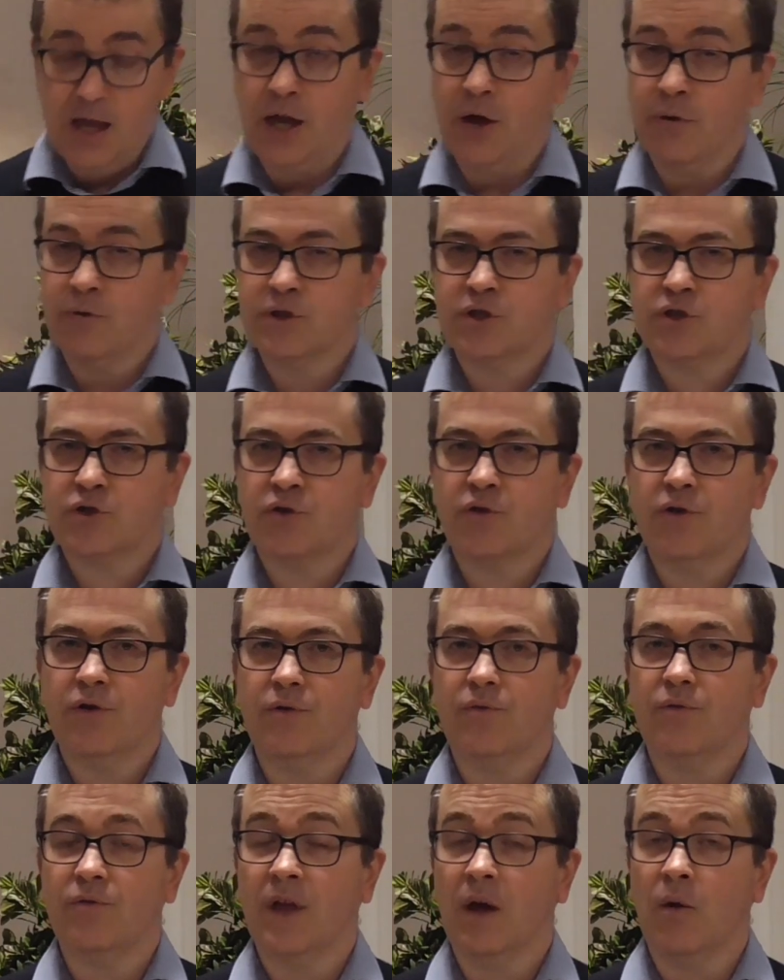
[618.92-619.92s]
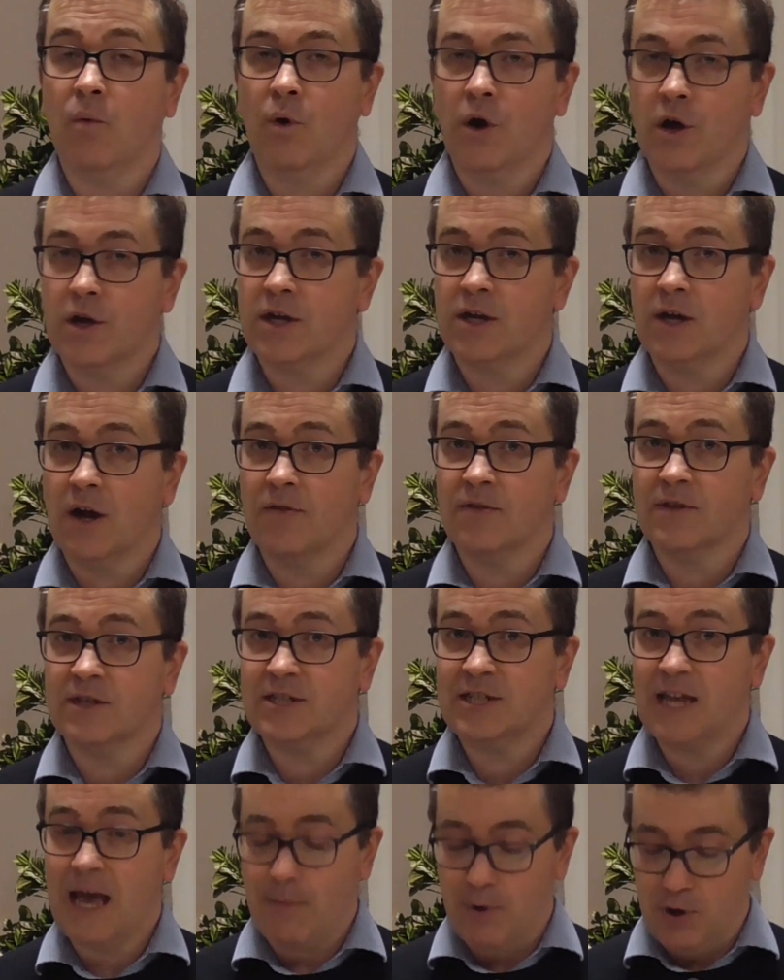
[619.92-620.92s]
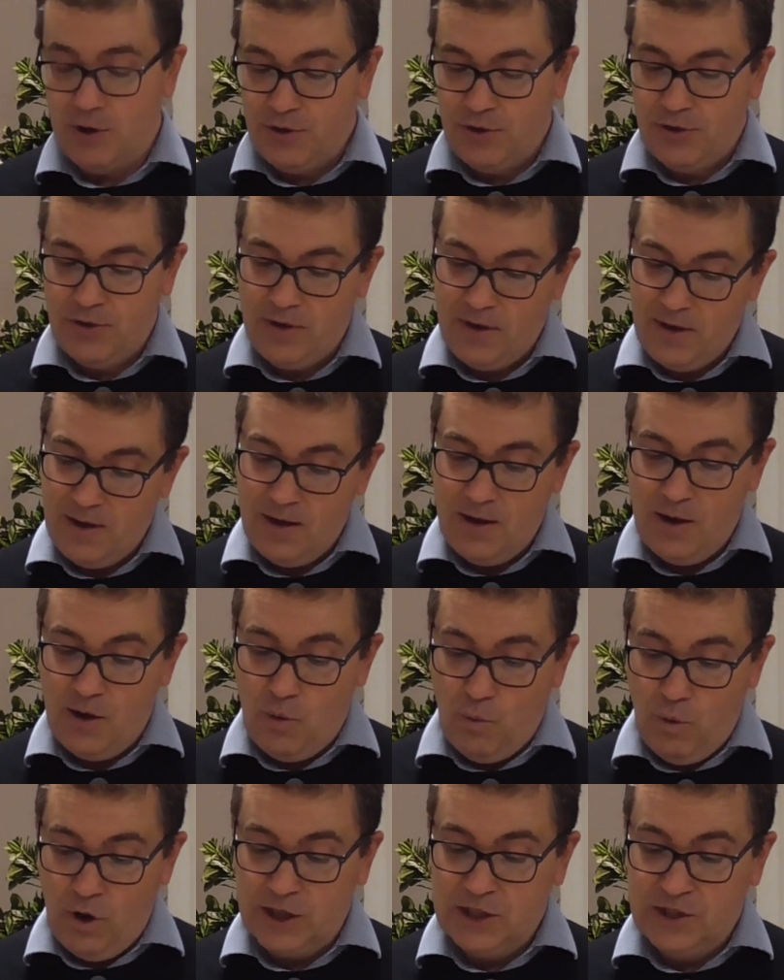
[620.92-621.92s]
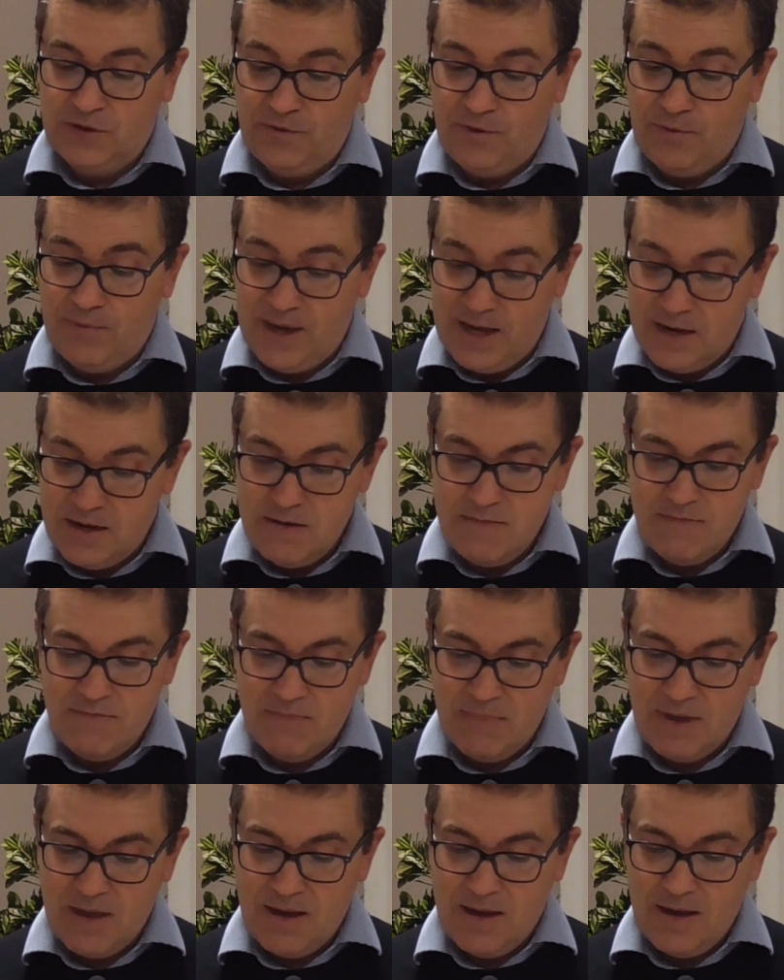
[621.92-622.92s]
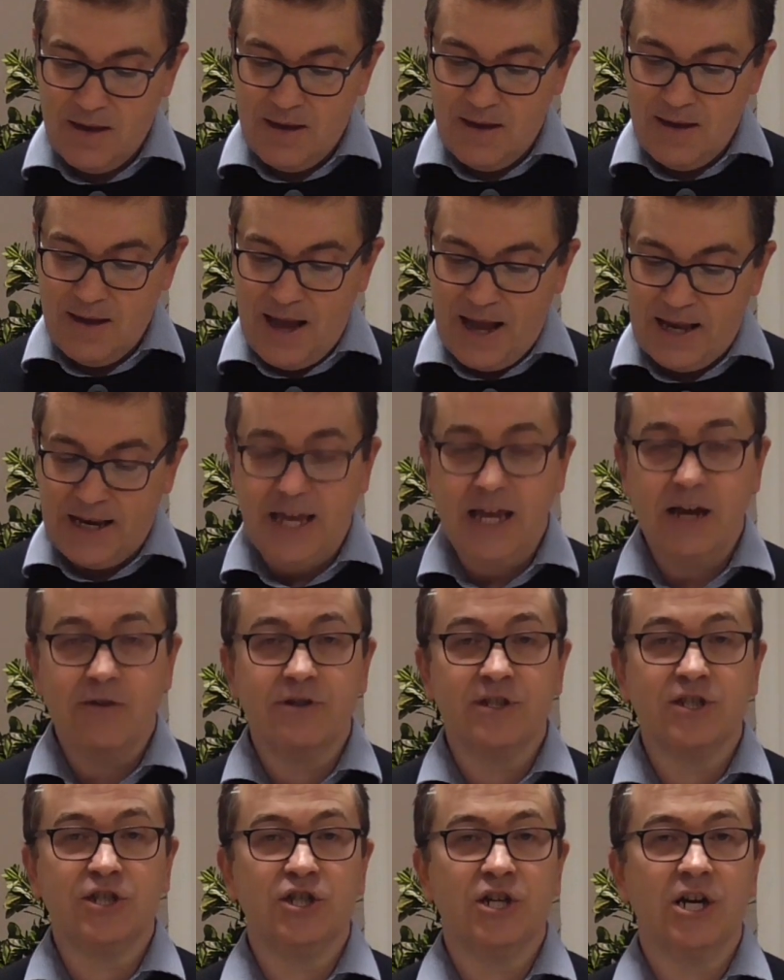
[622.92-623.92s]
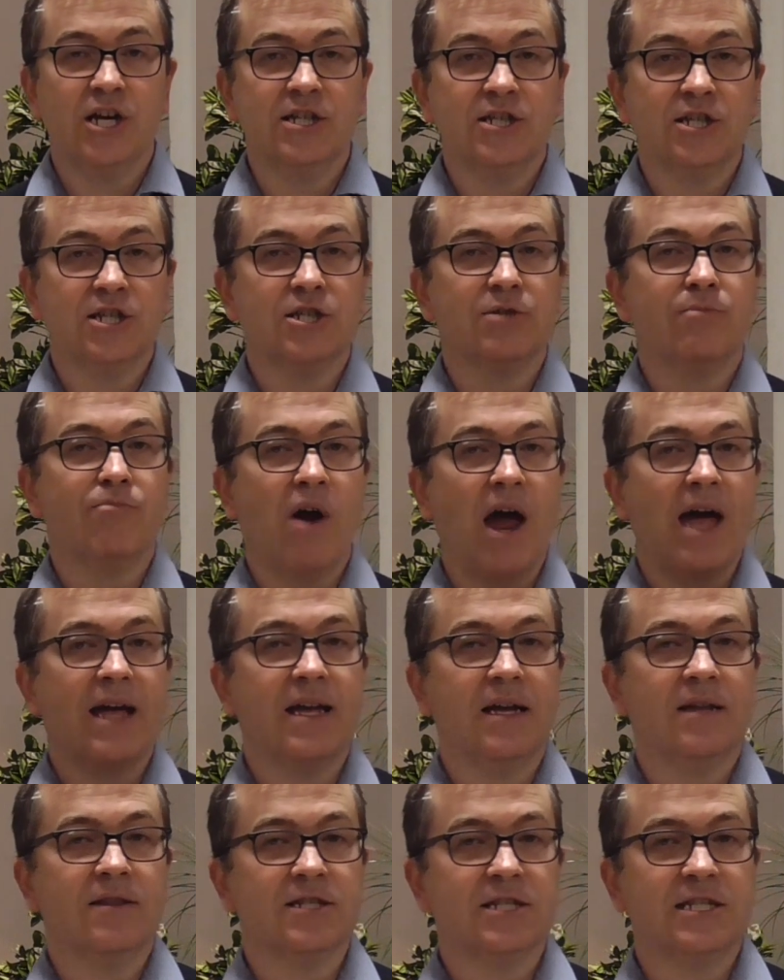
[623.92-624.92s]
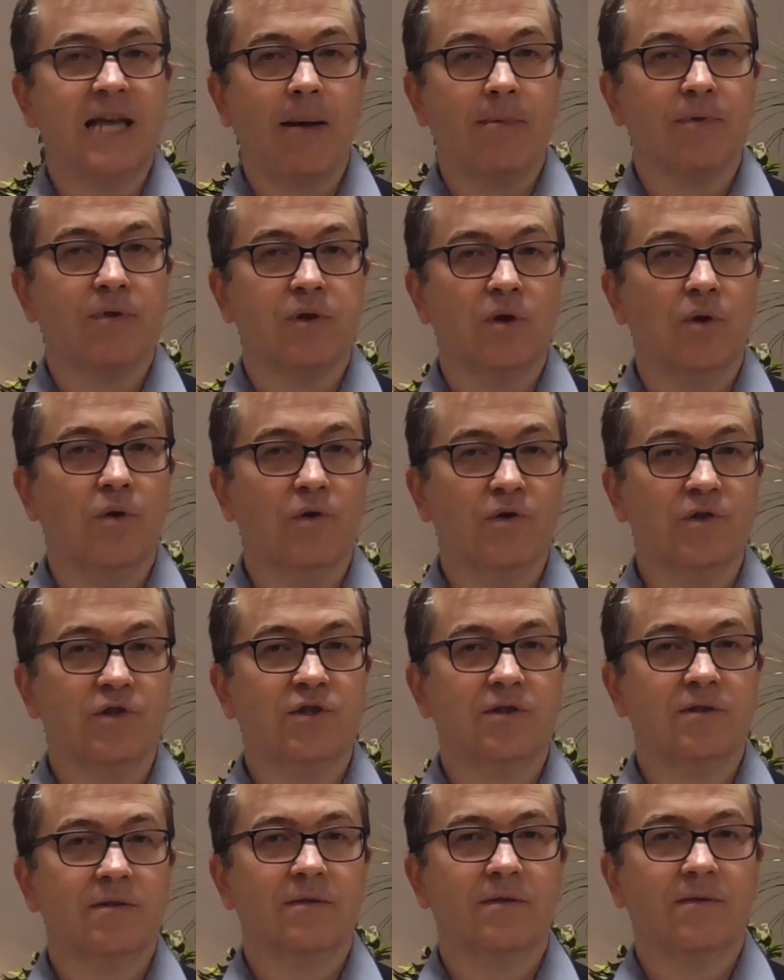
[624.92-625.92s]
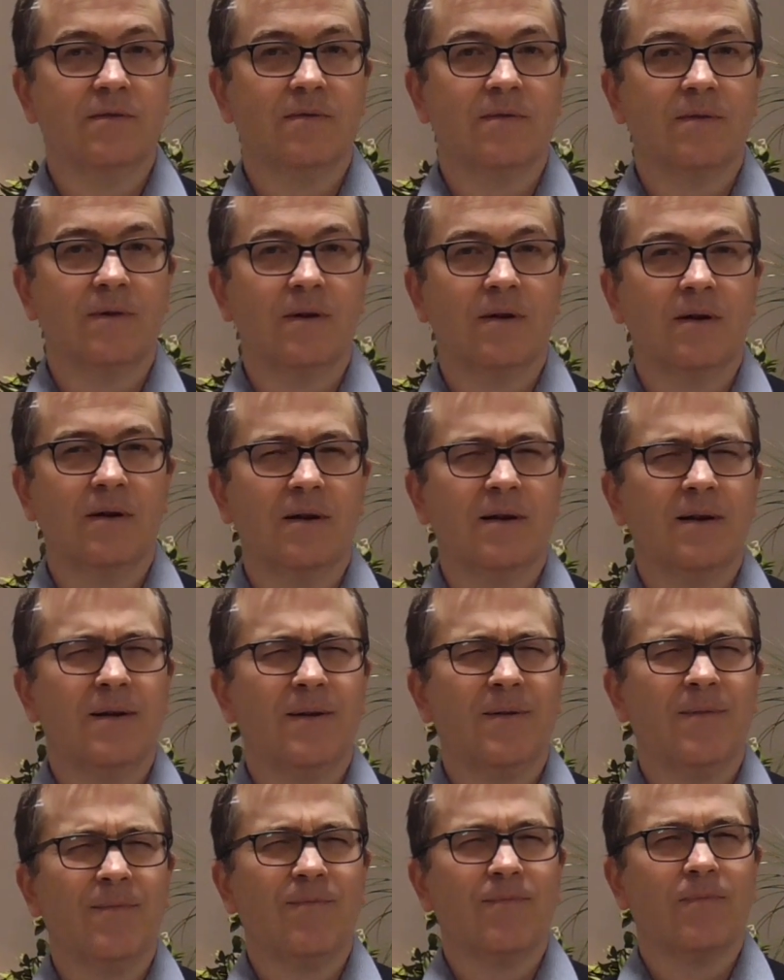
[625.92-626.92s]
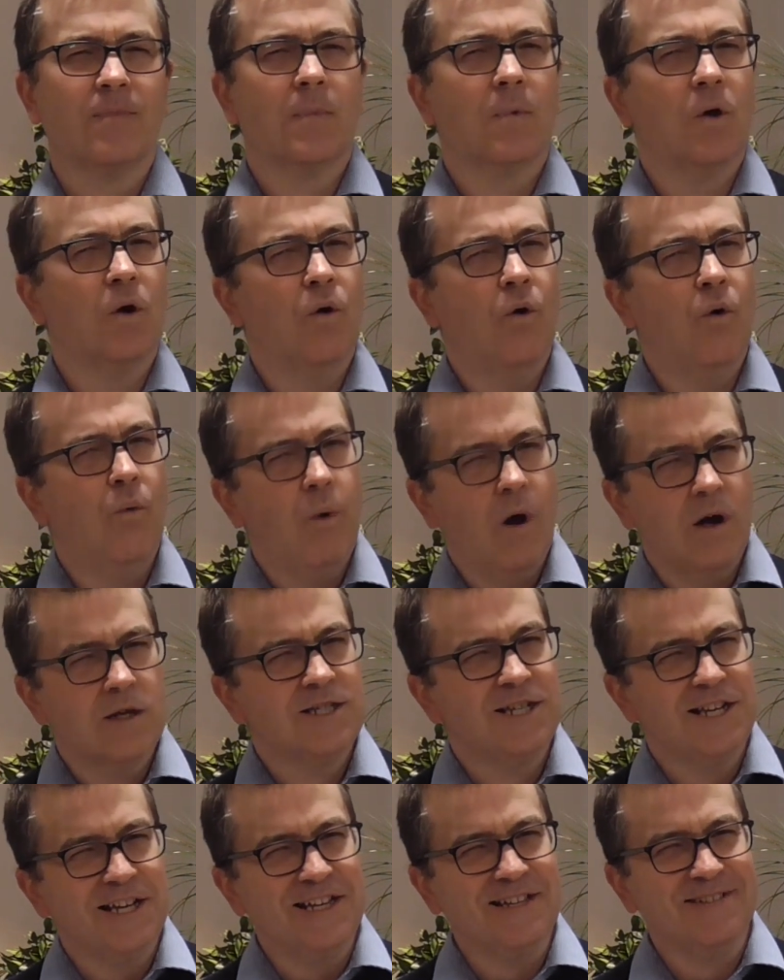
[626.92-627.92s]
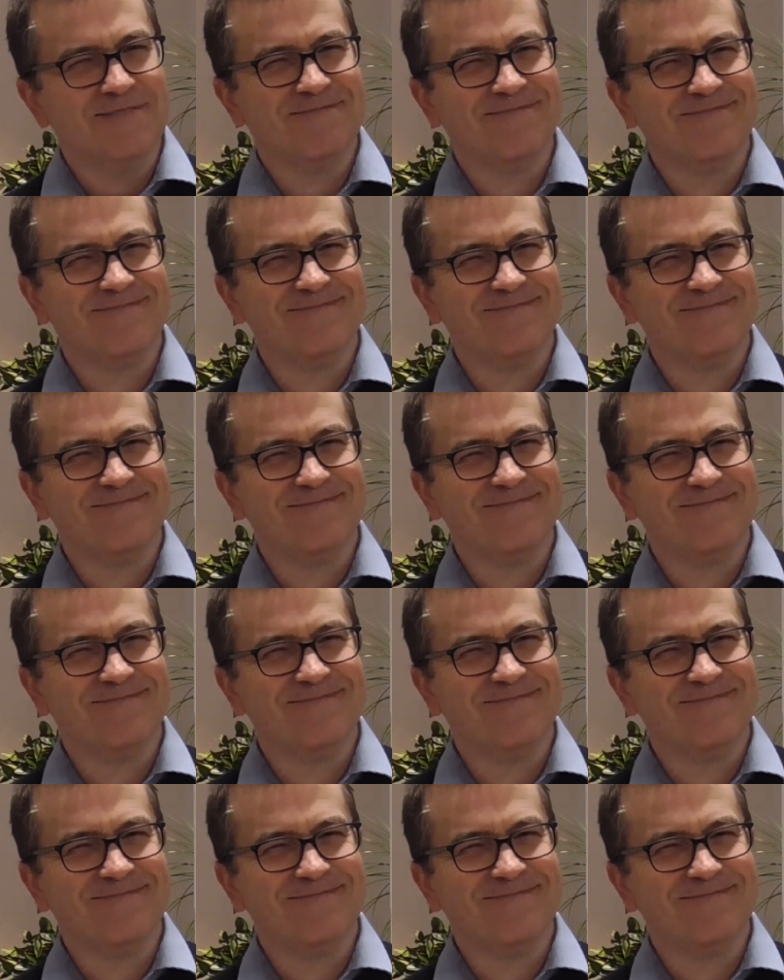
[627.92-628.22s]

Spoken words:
It was true that working on the Sabbath was forbidden, and here is Jesus breaking the Sabbath laws. Or was he?